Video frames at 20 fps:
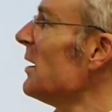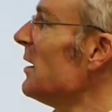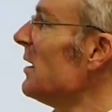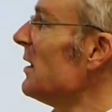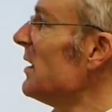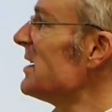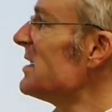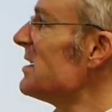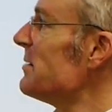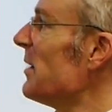
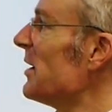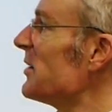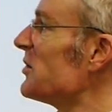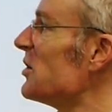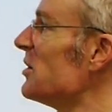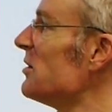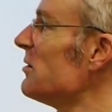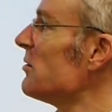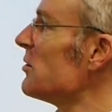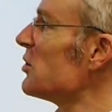Let's
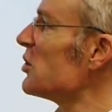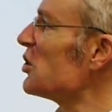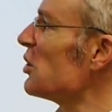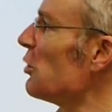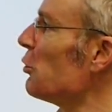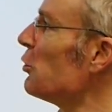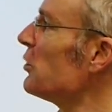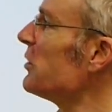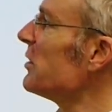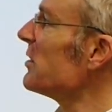imagine,
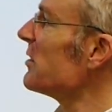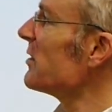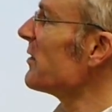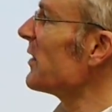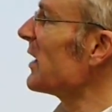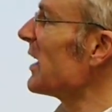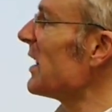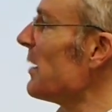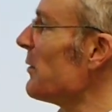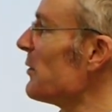
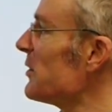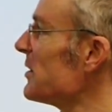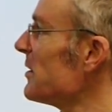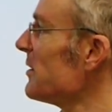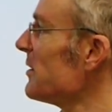forget that word.